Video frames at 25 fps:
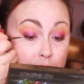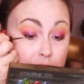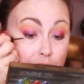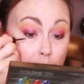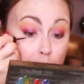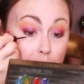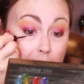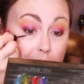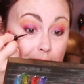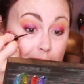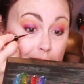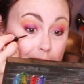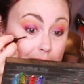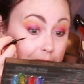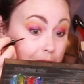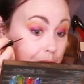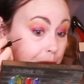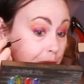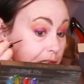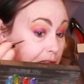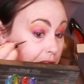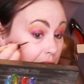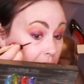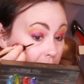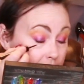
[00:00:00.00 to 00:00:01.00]
for the
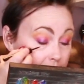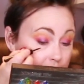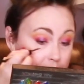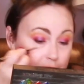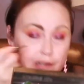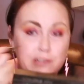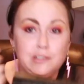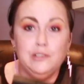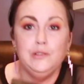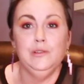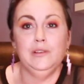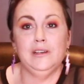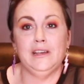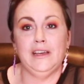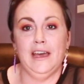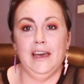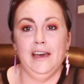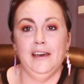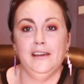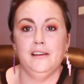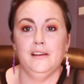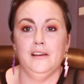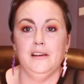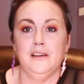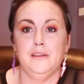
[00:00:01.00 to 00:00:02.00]
liquid liner, I do a
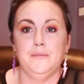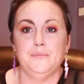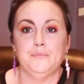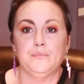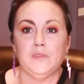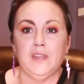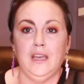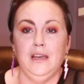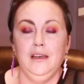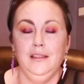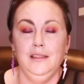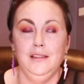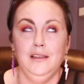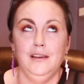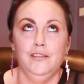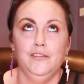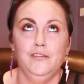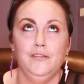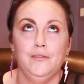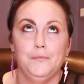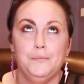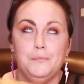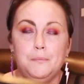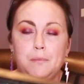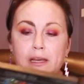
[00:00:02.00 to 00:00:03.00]
cat eye. I love
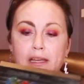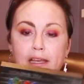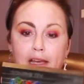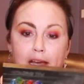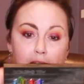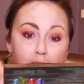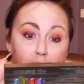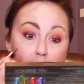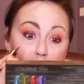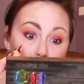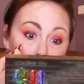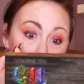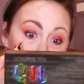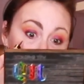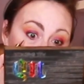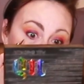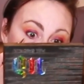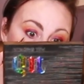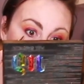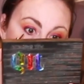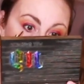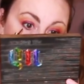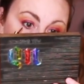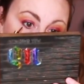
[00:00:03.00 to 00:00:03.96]
my cat eyes.